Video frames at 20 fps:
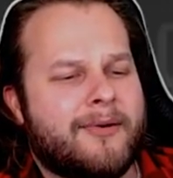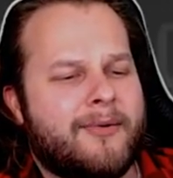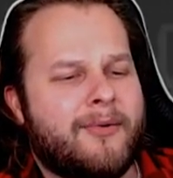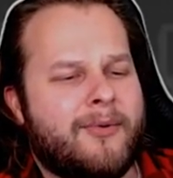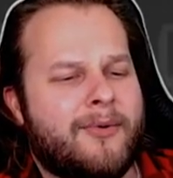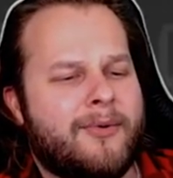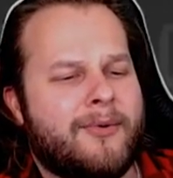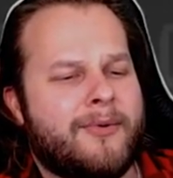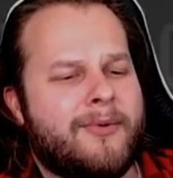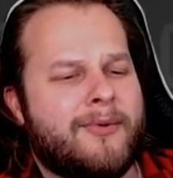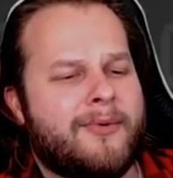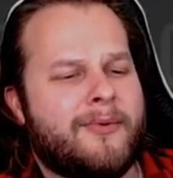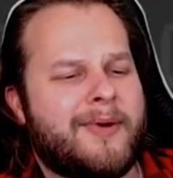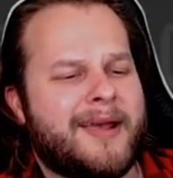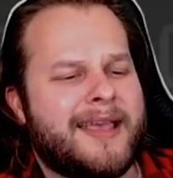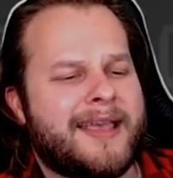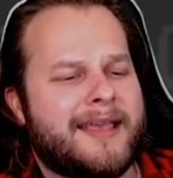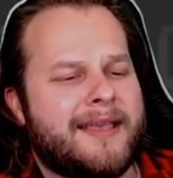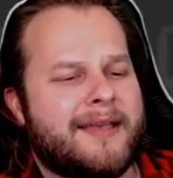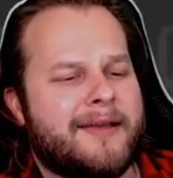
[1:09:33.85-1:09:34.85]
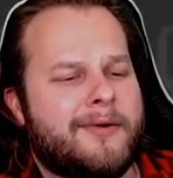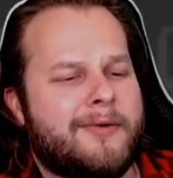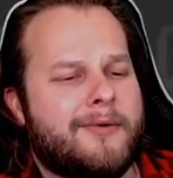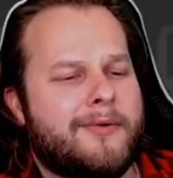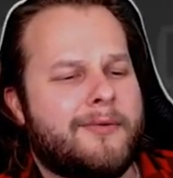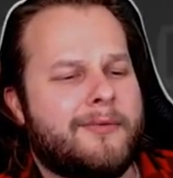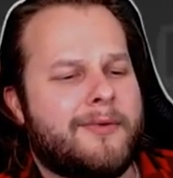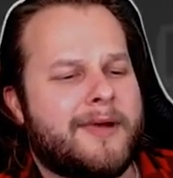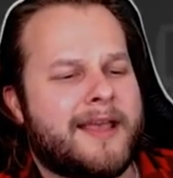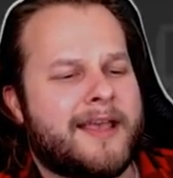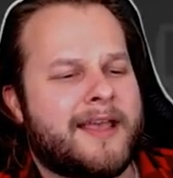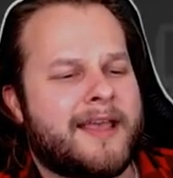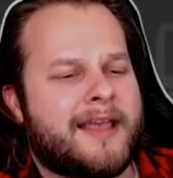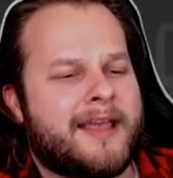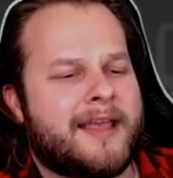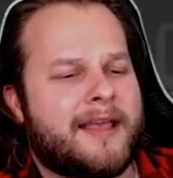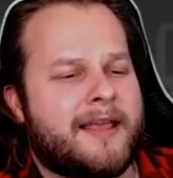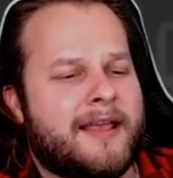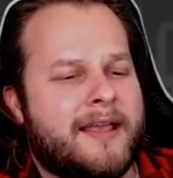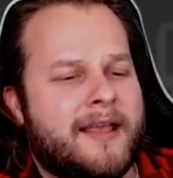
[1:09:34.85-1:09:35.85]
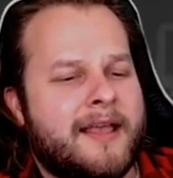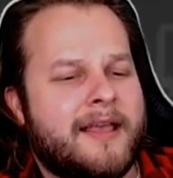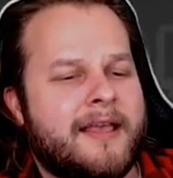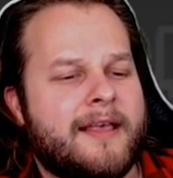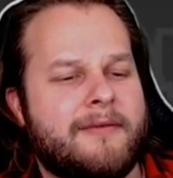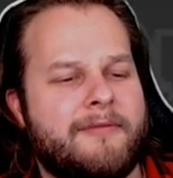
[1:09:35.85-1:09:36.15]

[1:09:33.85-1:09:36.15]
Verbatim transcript: ooh wee, ooh wee.